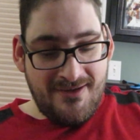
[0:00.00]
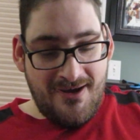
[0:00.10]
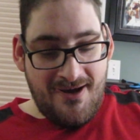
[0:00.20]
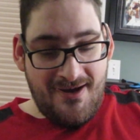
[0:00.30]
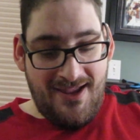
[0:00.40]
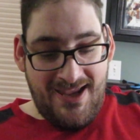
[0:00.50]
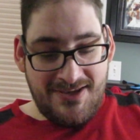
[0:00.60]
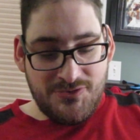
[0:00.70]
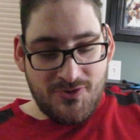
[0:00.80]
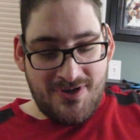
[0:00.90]

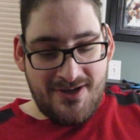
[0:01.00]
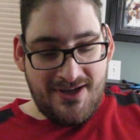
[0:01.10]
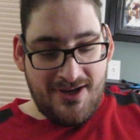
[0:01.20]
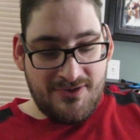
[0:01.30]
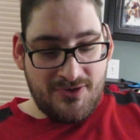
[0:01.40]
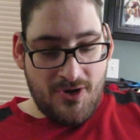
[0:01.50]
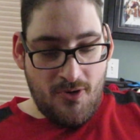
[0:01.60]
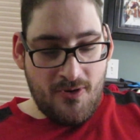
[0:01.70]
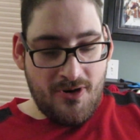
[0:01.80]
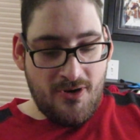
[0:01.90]
Hazelnut and
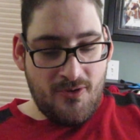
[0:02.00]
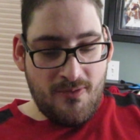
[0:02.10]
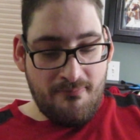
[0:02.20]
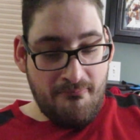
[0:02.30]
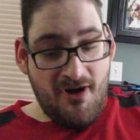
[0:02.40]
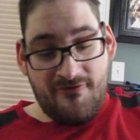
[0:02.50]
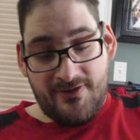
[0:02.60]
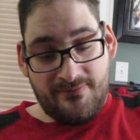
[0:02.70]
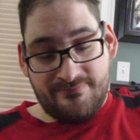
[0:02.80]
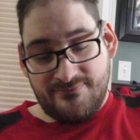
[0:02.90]
Cocoa
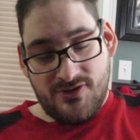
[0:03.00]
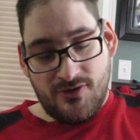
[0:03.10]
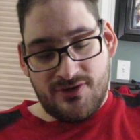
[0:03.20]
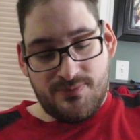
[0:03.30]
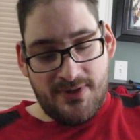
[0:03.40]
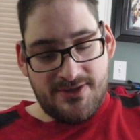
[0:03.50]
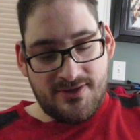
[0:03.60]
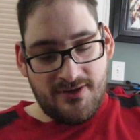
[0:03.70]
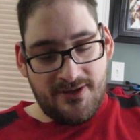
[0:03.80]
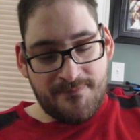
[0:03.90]
Muffin. So it's
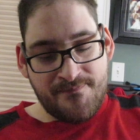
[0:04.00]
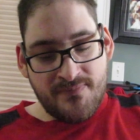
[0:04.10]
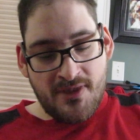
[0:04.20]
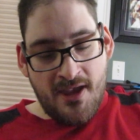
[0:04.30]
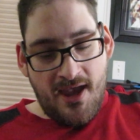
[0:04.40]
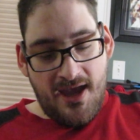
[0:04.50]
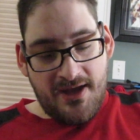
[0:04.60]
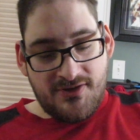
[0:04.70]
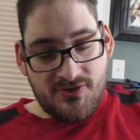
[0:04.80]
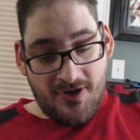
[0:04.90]
basically
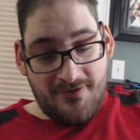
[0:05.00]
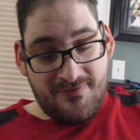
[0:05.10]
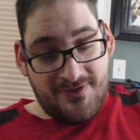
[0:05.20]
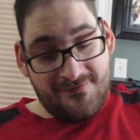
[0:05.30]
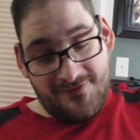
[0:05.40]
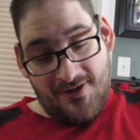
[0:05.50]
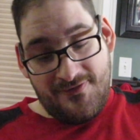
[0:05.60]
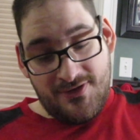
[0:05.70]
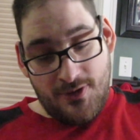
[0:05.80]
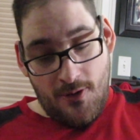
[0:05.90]
a soft and
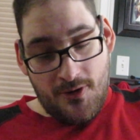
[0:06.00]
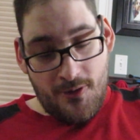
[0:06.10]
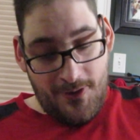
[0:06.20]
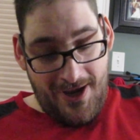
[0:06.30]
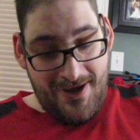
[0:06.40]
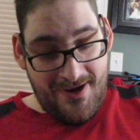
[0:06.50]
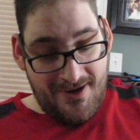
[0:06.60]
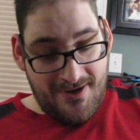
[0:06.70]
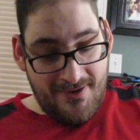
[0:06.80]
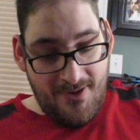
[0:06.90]
fluffy cocoa
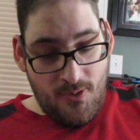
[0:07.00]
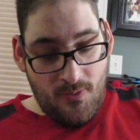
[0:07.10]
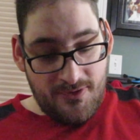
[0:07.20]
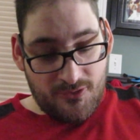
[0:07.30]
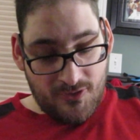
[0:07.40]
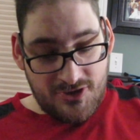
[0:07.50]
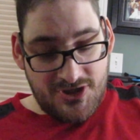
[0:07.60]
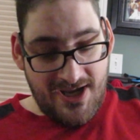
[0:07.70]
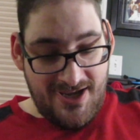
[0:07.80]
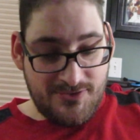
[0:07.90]
cake with
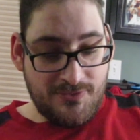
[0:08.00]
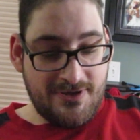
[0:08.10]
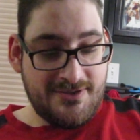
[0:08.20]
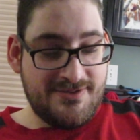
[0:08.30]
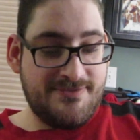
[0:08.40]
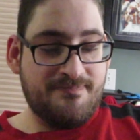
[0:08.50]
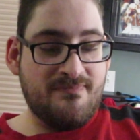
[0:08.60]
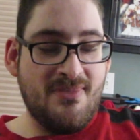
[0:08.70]
crunchy hazelnuts.